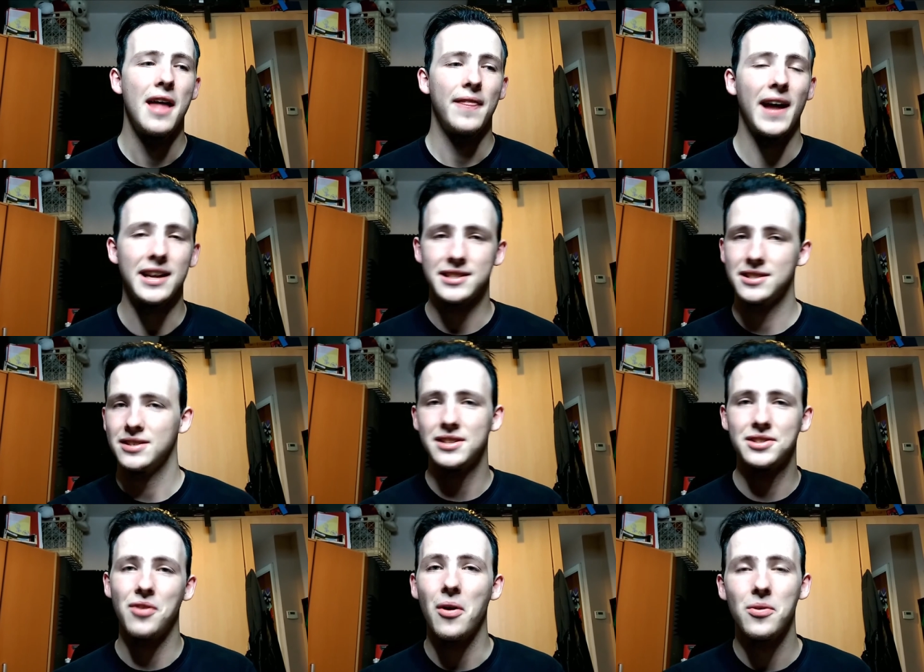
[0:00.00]

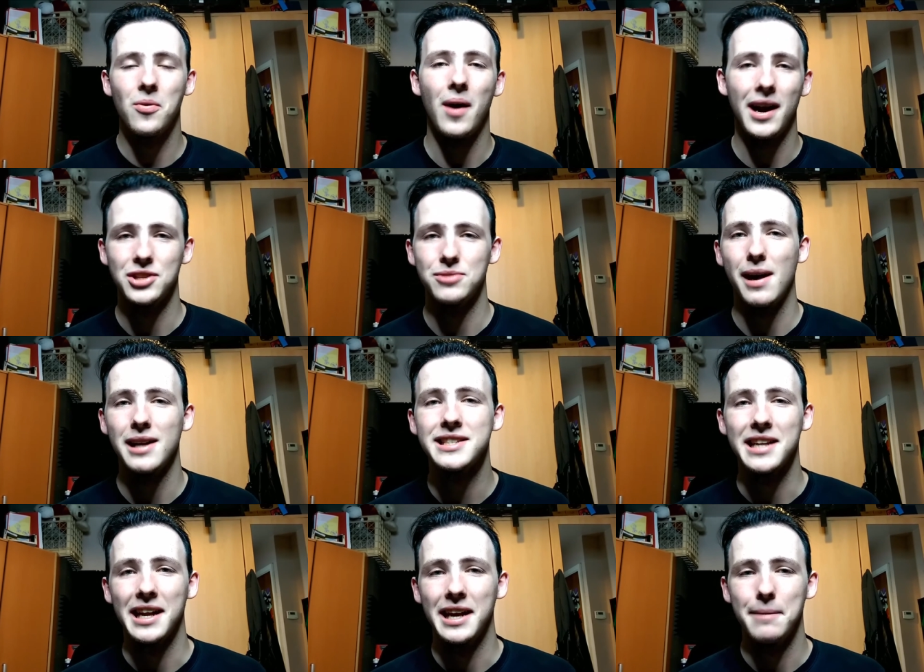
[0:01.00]
that's grown quite
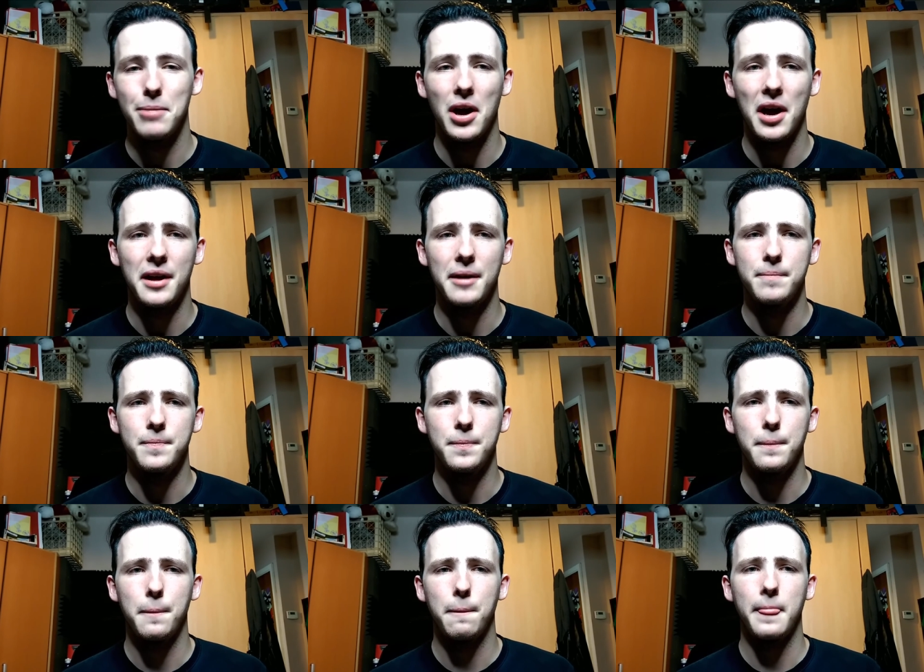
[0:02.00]
dramatically. But
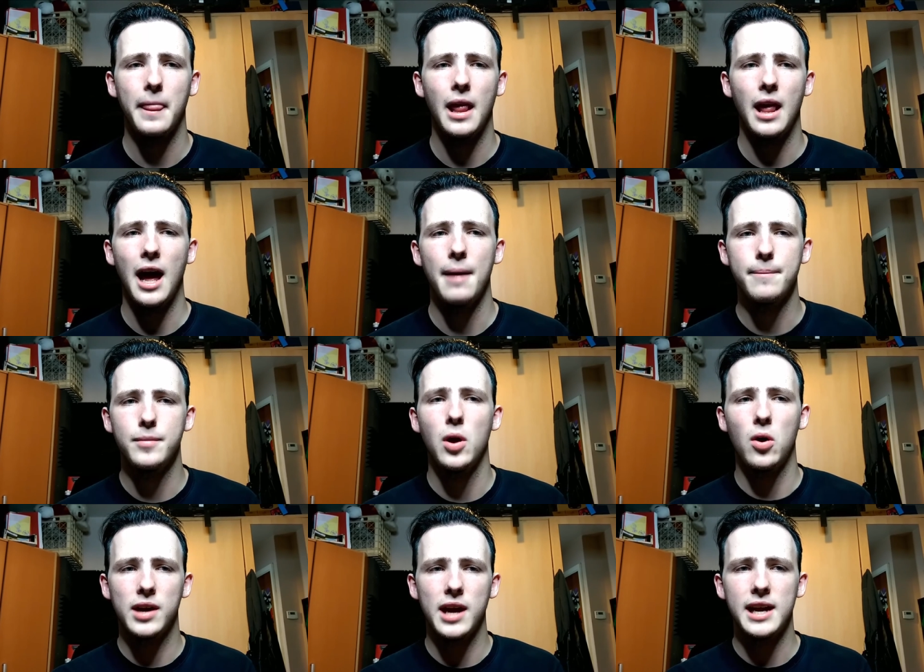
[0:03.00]
I'm
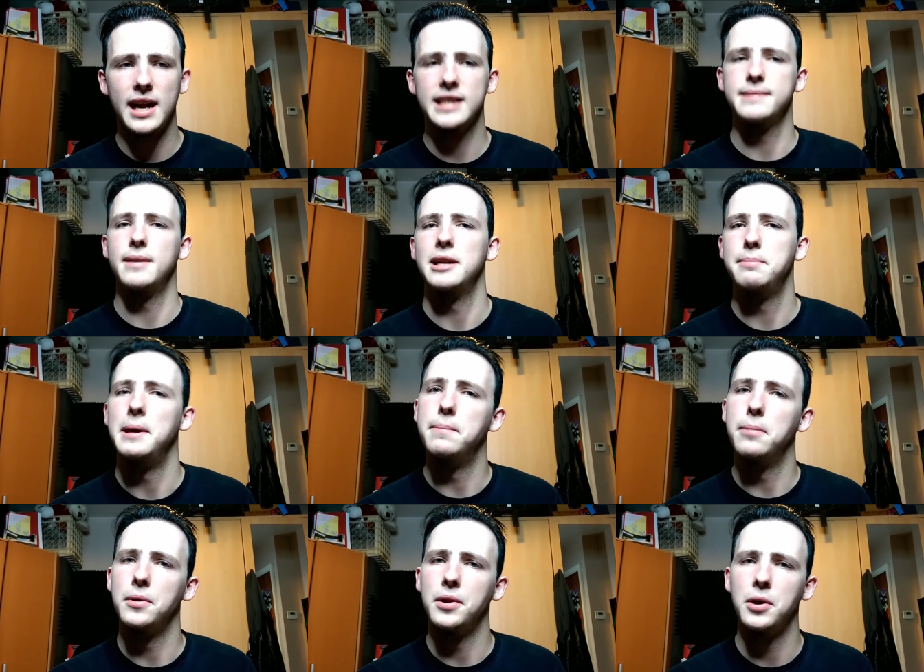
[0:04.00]
not getting as many
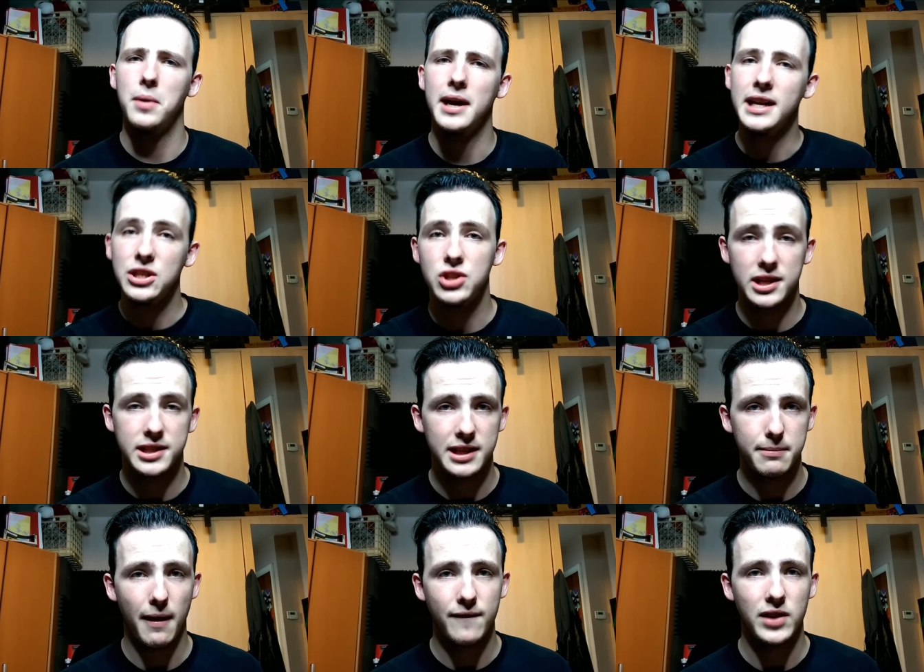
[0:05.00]
people who are
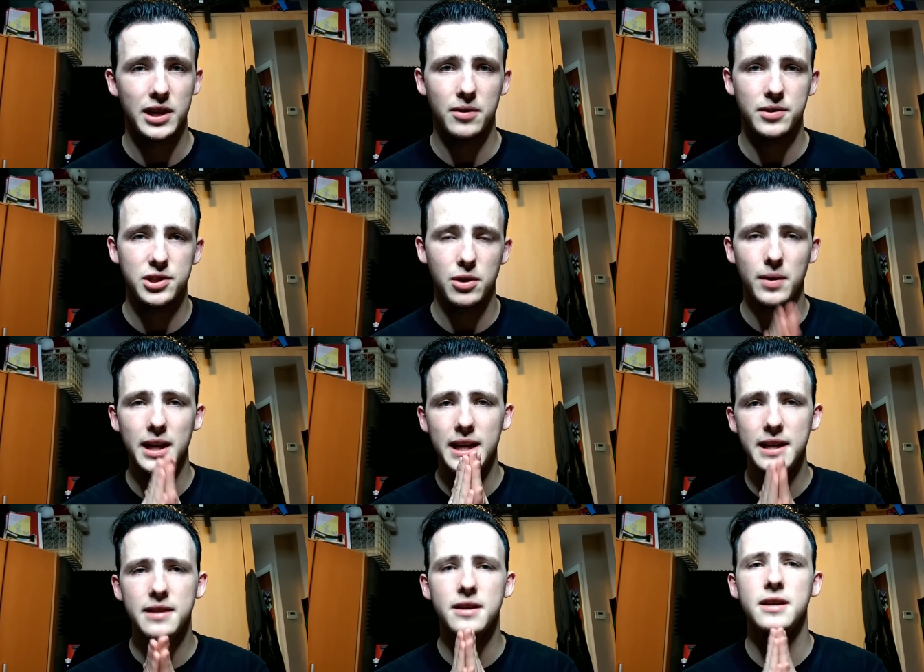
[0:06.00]
interested in my videos. So
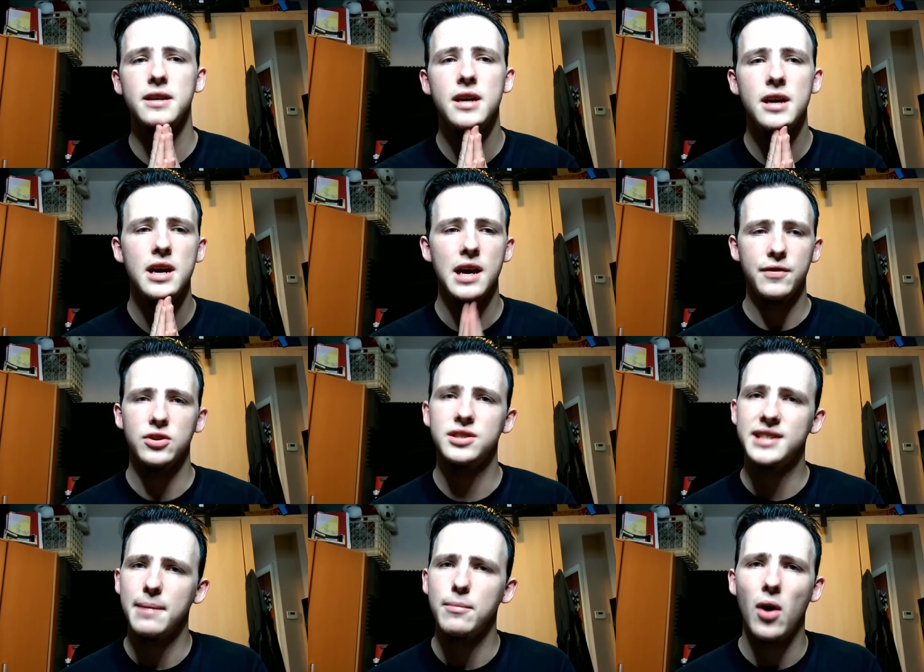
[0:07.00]
either, if you could
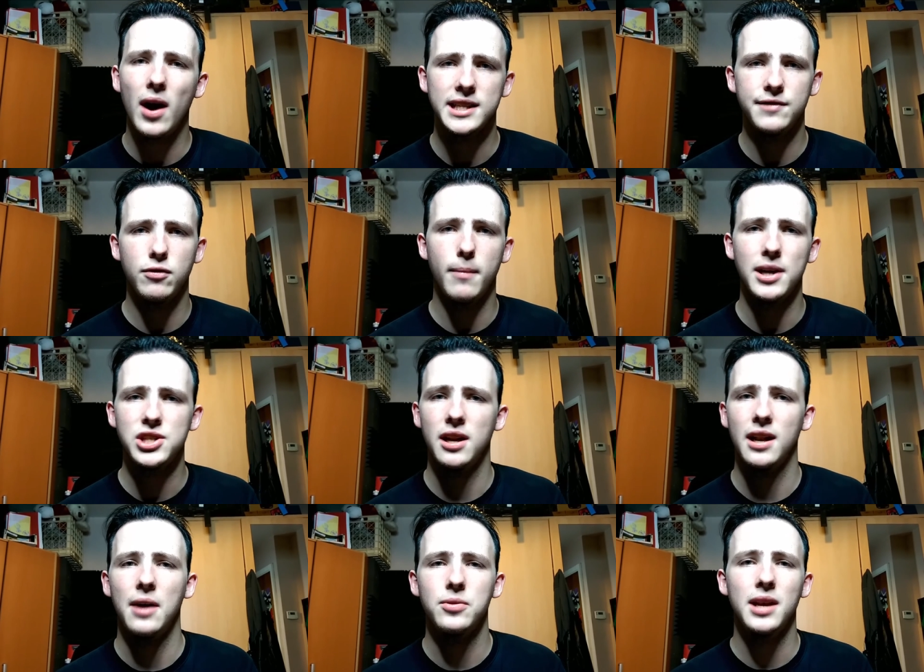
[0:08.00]
stay more active on my
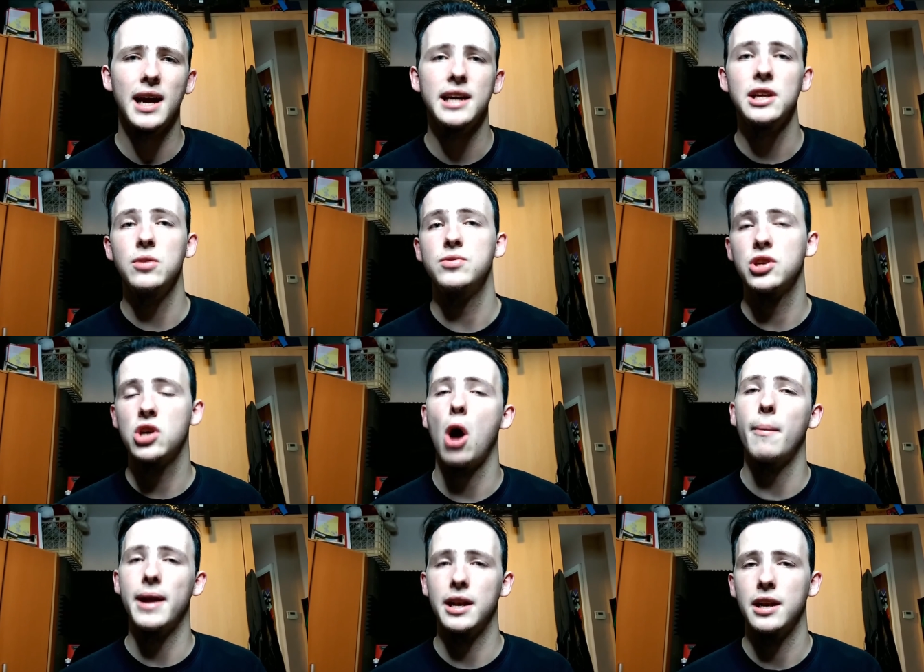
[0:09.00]
channel, I would like you to
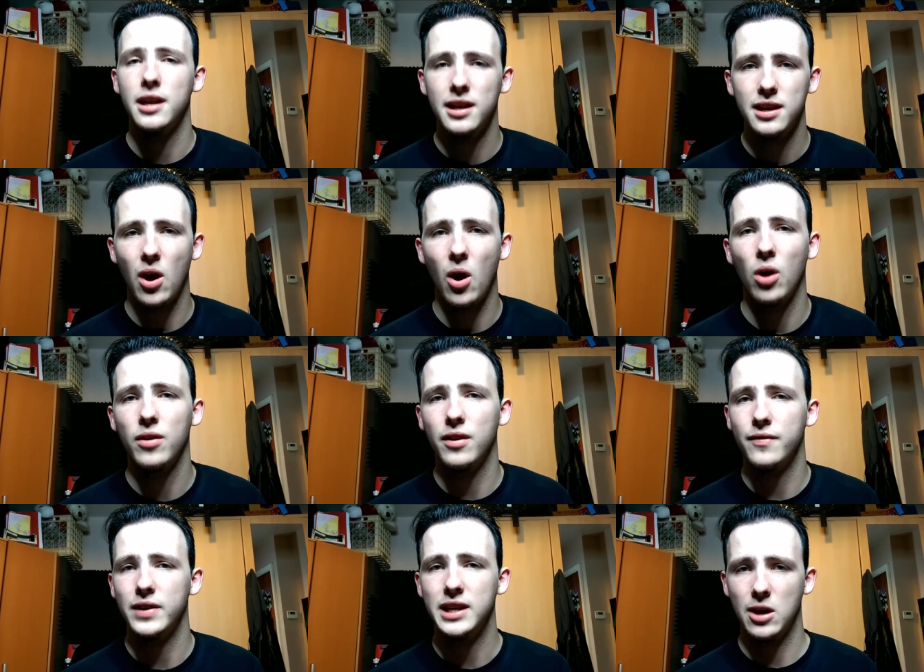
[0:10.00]
comment on
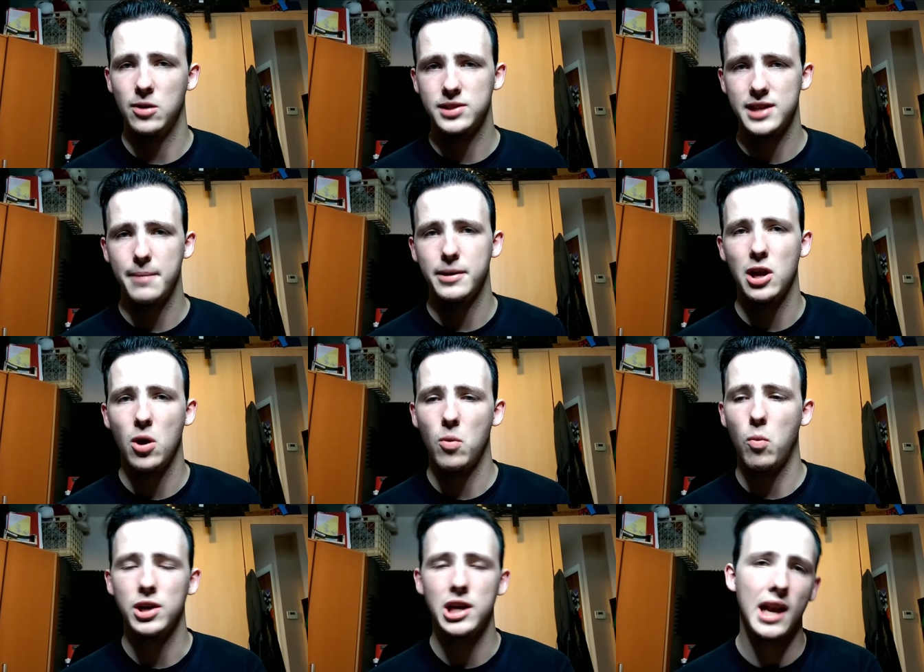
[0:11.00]
the videos. Let me
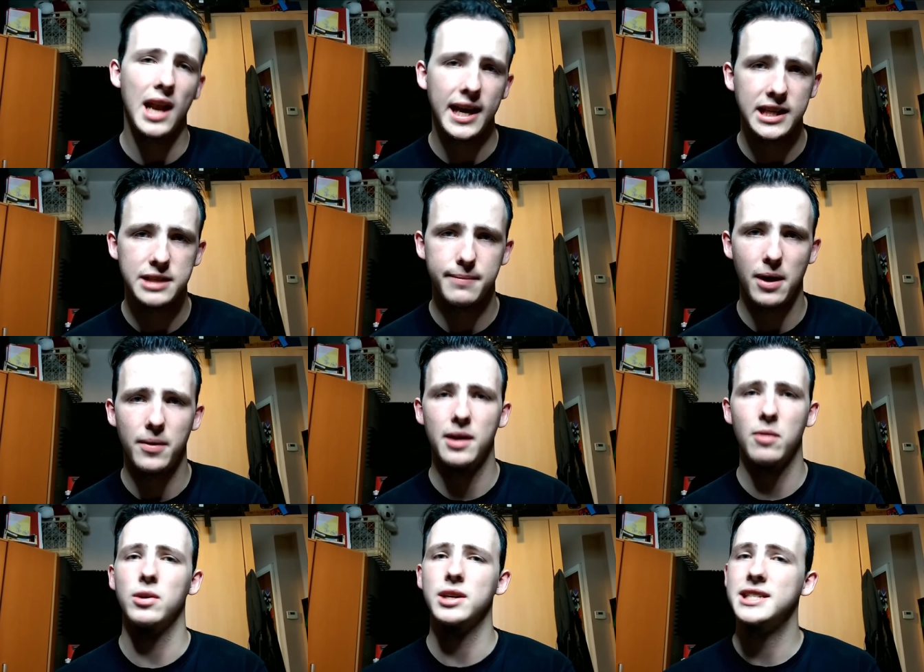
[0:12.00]
know what you liked about
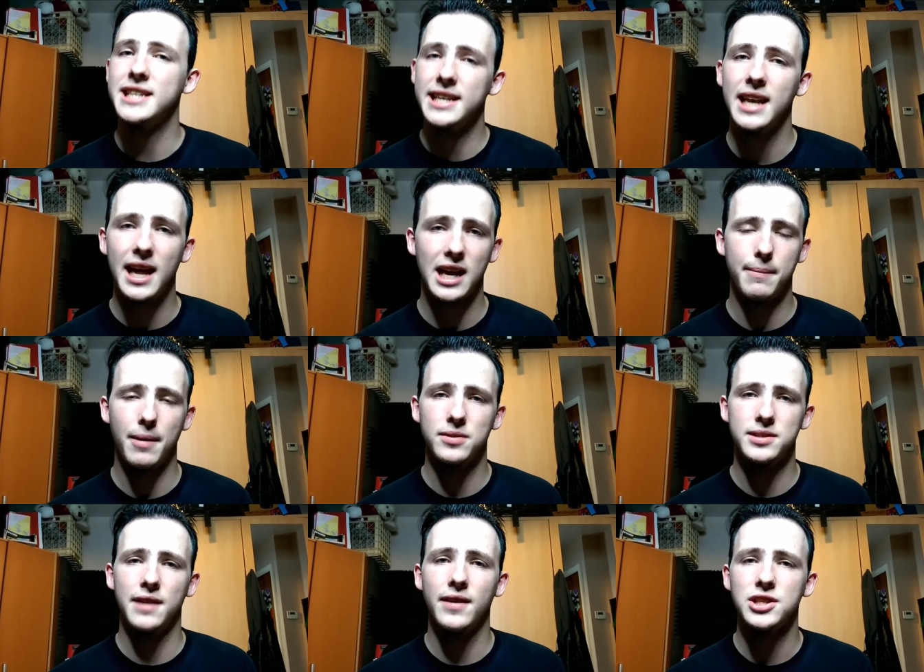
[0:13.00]
it, what you didn't like about it. I've